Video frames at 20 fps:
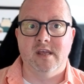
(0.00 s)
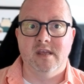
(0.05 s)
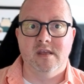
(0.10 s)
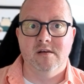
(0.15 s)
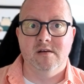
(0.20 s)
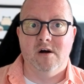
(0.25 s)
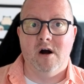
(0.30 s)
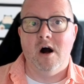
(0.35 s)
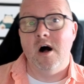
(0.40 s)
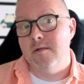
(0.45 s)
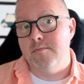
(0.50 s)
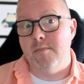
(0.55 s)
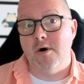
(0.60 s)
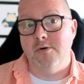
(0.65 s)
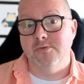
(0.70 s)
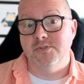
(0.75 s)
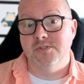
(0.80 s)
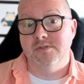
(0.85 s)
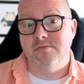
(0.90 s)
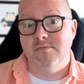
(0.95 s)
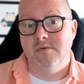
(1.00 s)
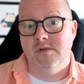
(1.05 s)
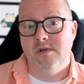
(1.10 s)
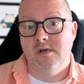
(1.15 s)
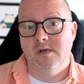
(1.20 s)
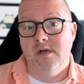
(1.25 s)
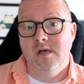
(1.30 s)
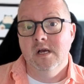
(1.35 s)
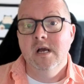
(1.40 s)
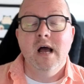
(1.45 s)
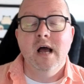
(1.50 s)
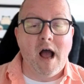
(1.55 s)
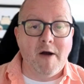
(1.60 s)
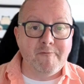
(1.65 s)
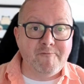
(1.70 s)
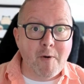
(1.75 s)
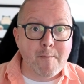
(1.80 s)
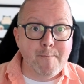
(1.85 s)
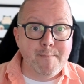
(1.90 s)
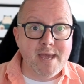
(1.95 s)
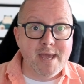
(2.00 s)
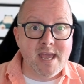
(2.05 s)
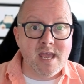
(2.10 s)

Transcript: almost. For me,